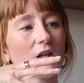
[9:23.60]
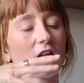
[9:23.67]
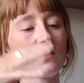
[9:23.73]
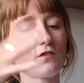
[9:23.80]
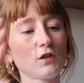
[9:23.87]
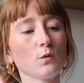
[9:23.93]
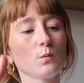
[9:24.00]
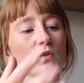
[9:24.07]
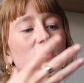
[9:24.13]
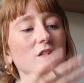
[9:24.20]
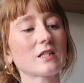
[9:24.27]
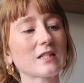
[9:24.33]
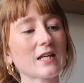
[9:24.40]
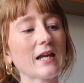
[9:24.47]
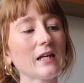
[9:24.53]
if you was
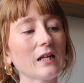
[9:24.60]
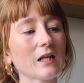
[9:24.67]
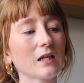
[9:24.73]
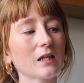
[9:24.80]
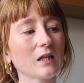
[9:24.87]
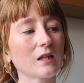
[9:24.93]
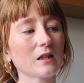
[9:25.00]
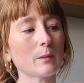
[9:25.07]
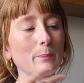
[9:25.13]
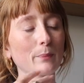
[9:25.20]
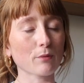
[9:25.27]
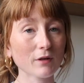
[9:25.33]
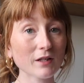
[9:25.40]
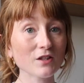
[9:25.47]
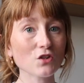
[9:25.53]
to take the
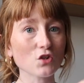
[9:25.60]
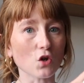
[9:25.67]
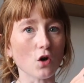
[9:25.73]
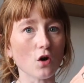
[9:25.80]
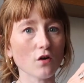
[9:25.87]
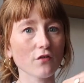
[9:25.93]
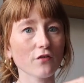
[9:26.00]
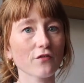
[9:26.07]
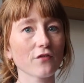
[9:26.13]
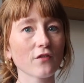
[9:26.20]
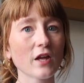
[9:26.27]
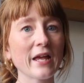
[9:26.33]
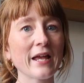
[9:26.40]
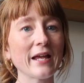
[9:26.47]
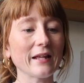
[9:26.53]
print off,
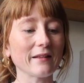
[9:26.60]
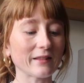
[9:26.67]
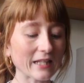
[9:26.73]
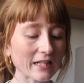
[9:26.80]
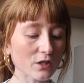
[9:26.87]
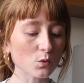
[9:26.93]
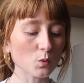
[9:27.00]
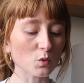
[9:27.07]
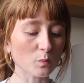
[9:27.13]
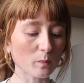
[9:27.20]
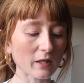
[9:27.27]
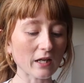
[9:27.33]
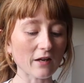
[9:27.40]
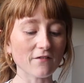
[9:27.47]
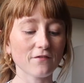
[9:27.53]
these would
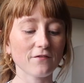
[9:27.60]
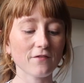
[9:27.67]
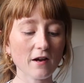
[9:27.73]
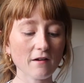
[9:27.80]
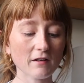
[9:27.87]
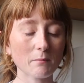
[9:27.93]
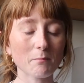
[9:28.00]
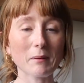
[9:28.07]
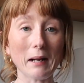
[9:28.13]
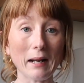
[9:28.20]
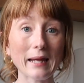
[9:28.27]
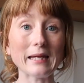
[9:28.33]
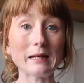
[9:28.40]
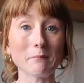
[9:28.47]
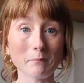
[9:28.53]
be a very
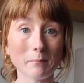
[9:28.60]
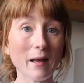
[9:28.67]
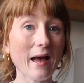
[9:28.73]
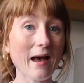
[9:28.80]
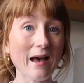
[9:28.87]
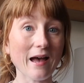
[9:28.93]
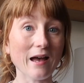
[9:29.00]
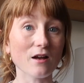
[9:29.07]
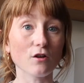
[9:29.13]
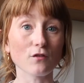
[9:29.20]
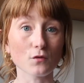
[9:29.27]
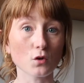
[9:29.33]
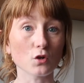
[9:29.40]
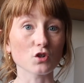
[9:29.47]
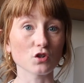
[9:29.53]
plain pair of
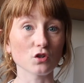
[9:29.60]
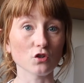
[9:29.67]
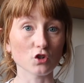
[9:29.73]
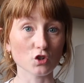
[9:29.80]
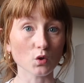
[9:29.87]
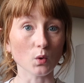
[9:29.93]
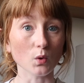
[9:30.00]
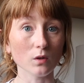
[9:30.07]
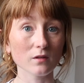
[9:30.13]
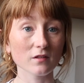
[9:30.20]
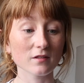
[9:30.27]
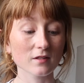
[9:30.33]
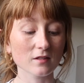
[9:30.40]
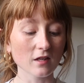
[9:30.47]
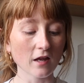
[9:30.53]
cotton
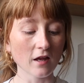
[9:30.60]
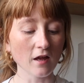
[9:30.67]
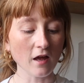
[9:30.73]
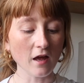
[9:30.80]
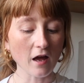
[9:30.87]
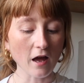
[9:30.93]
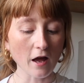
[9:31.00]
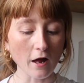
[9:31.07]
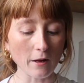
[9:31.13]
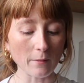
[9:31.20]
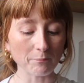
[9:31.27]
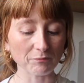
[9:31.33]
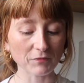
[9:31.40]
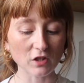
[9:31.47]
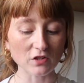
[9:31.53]
shorts,
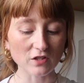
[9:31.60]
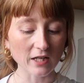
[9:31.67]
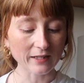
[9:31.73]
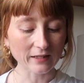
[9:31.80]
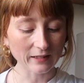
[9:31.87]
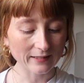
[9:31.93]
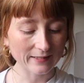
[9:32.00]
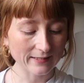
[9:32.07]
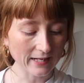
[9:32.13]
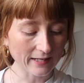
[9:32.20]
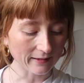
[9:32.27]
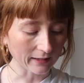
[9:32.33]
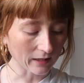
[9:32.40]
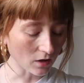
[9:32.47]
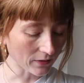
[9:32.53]
because like I say,
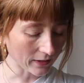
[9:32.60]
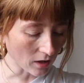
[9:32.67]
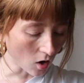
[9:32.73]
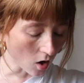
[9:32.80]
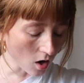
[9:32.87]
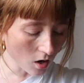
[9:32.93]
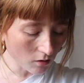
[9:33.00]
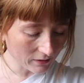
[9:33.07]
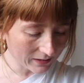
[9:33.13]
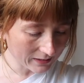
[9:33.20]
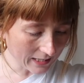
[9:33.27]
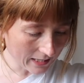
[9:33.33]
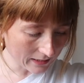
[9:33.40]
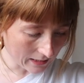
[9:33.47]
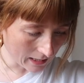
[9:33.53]
they are a
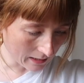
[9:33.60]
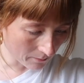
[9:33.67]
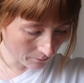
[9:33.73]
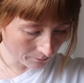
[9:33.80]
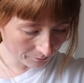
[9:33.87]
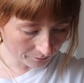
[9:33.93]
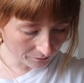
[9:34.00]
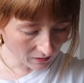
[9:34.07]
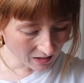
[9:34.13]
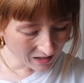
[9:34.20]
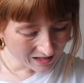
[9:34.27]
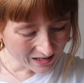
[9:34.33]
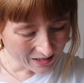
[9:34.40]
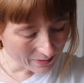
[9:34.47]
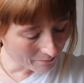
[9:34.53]
denim,
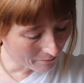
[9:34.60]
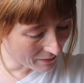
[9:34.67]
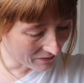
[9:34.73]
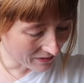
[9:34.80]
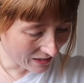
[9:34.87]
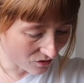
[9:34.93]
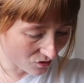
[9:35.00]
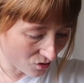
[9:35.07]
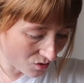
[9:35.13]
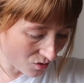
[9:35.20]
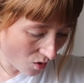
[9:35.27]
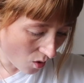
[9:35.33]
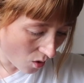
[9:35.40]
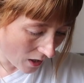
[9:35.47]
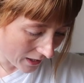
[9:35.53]
but they're
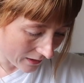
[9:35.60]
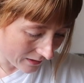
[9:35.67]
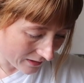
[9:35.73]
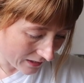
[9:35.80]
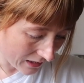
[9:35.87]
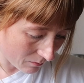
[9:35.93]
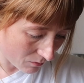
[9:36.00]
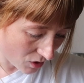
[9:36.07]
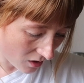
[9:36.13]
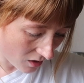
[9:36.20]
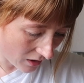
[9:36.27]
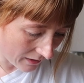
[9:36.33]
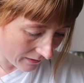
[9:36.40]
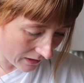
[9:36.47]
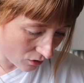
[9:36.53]
not at the same time,
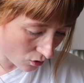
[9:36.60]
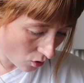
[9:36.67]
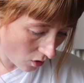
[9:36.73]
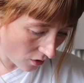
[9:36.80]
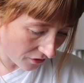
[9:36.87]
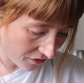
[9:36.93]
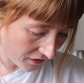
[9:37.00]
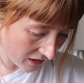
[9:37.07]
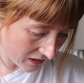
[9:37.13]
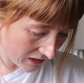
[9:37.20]
like they're not a thick